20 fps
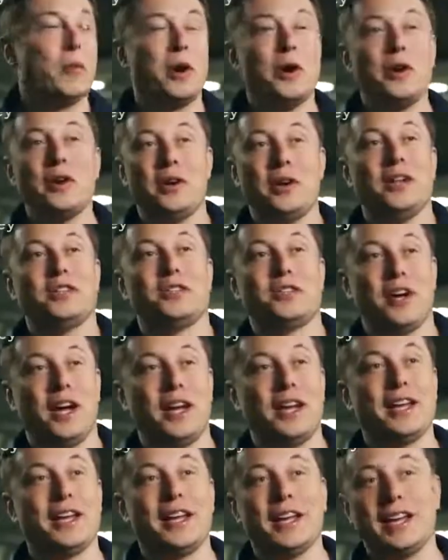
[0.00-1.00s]
Where is
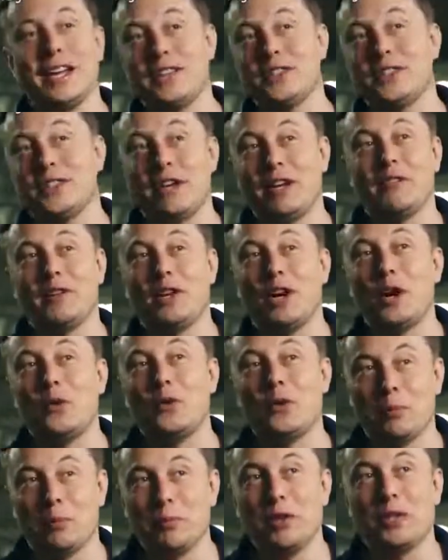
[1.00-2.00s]
China going to get seven
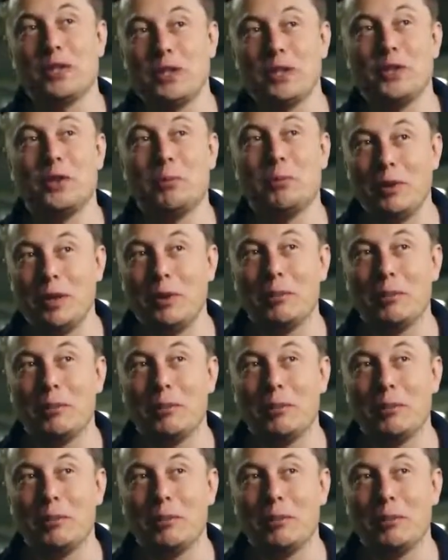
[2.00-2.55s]
hundred million new